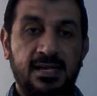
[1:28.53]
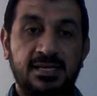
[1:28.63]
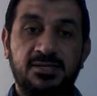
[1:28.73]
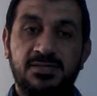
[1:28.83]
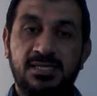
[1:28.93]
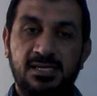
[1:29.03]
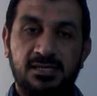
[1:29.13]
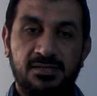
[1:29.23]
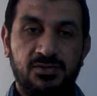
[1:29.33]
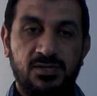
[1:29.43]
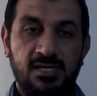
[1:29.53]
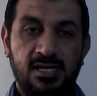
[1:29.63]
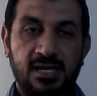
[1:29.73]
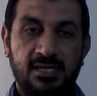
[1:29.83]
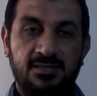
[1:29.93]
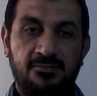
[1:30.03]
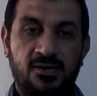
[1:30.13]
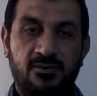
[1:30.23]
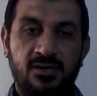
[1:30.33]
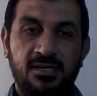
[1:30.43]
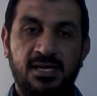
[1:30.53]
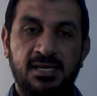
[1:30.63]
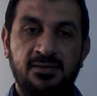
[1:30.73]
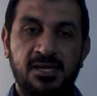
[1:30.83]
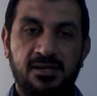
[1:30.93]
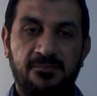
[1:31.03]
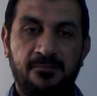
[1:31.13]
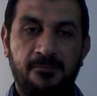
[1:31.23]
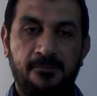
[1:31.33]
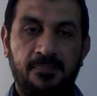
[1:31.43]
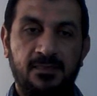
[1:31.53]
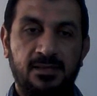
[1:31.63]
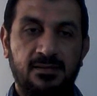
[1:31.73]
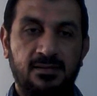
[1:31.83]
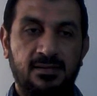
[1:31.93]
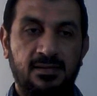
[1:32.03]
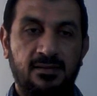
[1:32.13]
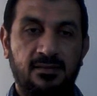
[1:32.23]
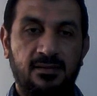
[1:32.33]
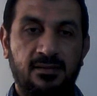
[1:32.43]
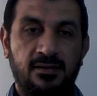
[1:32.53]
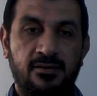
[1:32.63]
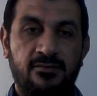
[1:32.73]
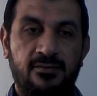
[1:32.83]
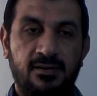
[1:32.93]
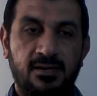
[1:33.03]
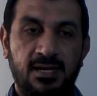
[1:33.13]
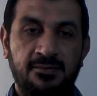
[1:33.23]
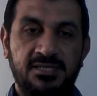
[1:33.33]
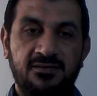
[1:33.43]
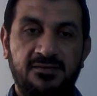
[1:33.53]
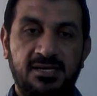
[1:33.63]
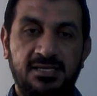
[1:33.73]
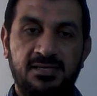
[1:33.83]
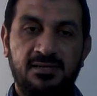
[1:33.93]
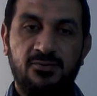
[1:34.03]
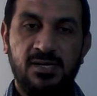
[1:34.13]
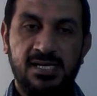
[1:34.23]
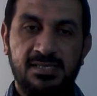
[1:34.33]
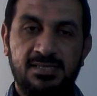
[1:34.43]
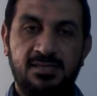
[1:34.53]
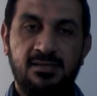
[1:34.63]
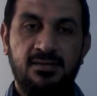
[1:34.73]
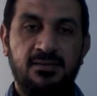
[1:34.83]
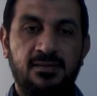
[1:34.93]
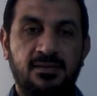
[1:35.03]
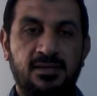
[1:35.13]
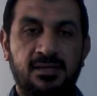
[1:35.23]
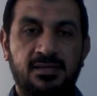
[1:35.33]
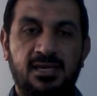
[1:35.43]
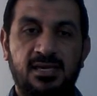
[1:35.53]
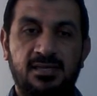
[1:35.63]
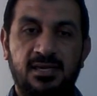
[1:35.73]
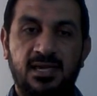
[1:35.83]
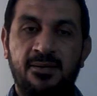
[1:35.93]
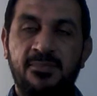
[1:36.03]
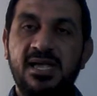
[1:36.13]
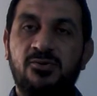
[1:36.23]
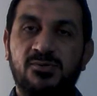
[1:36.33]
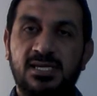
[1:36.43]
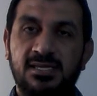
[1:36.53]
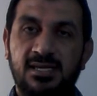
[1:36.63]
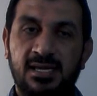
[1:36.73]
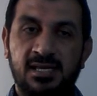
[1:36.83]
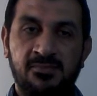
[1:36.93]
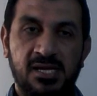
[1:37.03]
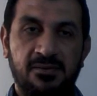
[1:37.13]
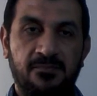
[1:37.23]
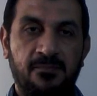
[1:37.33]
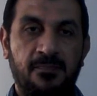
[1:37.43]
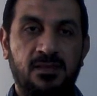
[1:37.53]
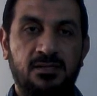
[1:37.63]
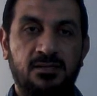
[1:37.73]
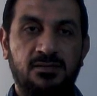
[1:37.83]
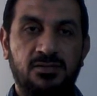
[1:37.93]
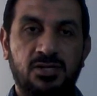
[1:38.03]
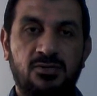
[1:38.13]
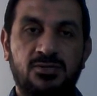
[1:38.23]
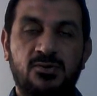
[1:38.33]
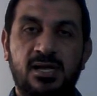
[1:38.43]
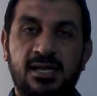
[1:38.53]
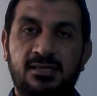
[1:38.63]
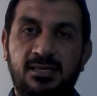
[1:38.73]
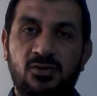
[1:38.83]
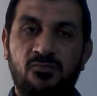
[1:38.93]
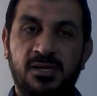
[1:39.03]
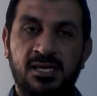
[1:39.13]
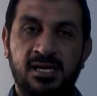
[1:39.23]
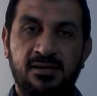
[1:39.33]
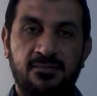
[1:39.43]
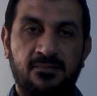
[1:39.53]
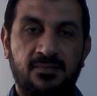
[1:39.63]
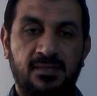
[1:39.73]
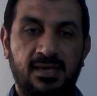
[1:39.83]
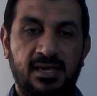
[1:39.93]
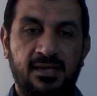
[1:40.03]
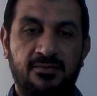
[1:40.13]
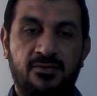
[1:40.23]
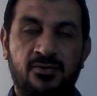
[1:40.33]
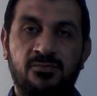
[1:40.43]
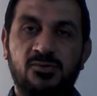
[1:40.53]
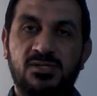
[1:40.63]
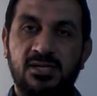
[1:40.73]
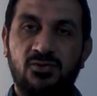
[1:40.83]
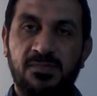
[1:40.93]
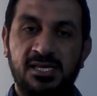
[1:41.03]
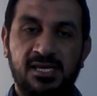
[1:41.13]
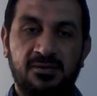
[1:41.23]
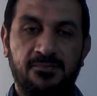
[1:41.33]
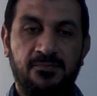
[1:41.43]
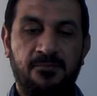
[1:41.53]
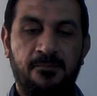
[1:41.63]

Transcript: As you see, she had marked anemia. Her MCV is increased, indicating a macrocytic anemia. She also had leukopenia and thrombocytopenia.